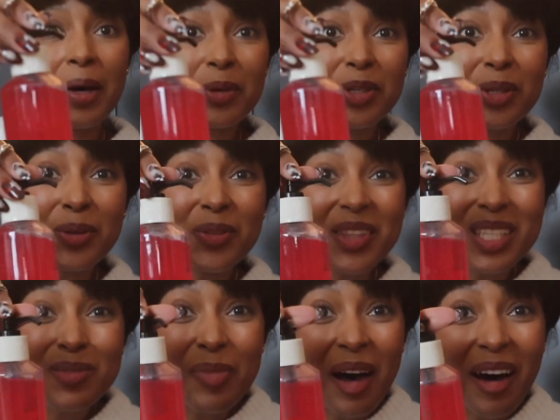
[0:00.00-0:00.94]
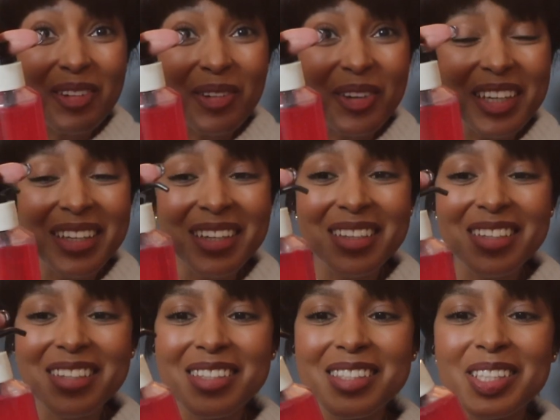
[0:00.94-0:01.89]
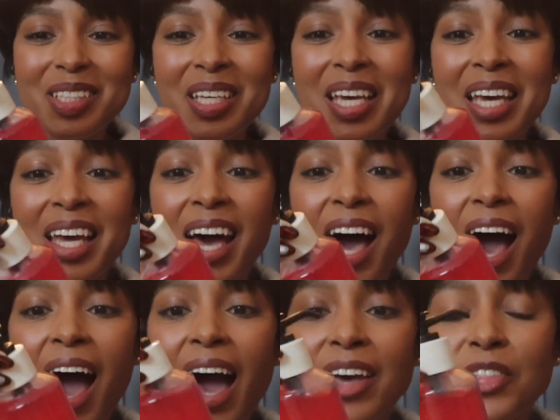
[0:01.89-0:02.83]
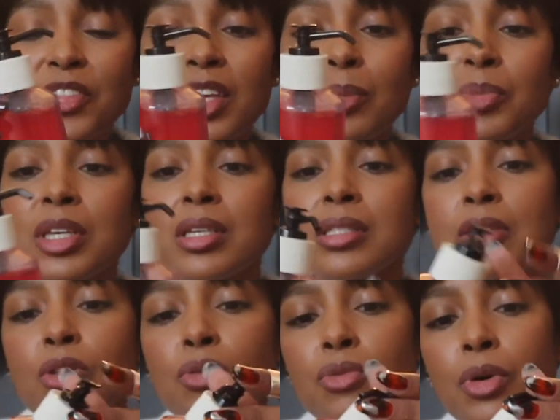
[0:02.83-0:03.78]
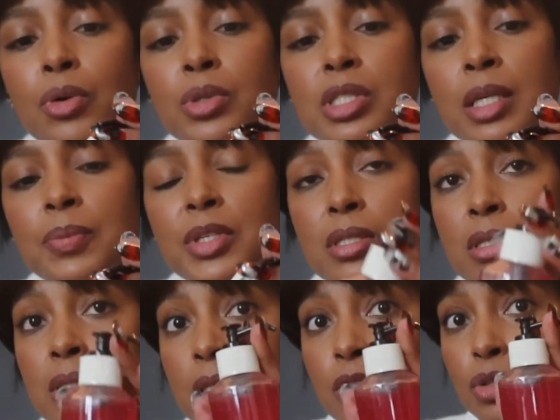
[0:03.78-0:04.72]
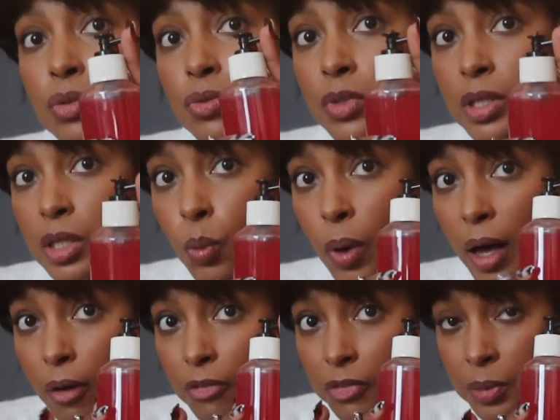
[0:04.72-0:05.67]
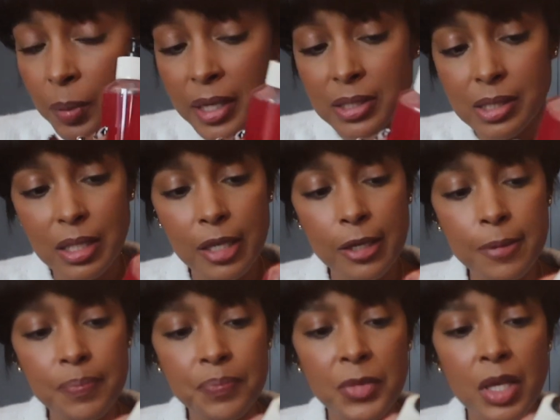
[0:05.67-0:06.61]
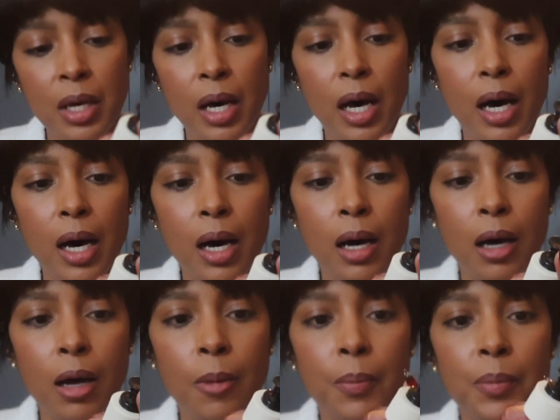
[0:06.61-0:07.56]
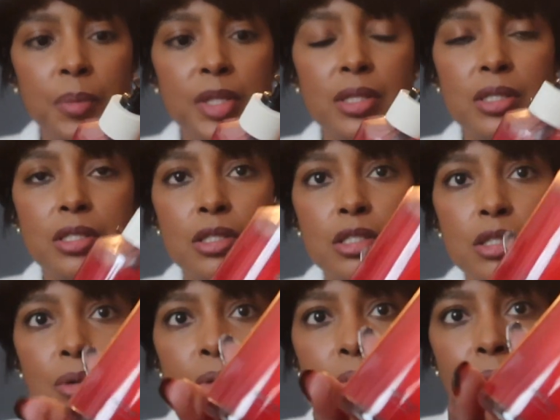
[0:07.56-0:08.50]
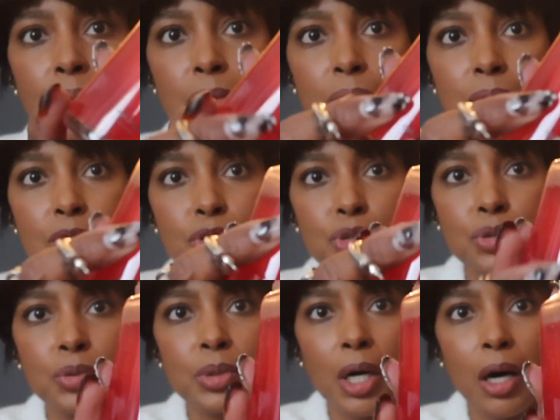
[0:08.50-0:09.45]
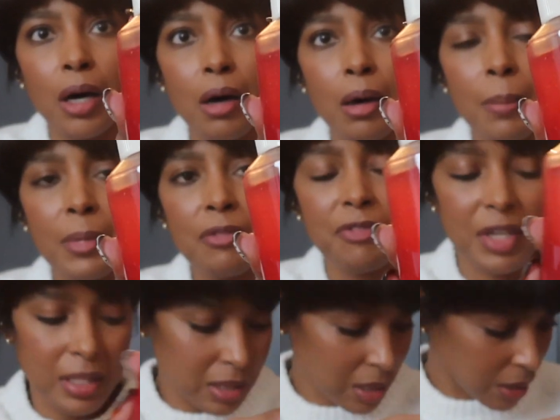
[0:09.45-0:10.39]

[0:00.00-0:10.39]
how cute this bottle is. I think because of the rosehip, this is going to do really well for my skin. But this is so cool. The True Calm face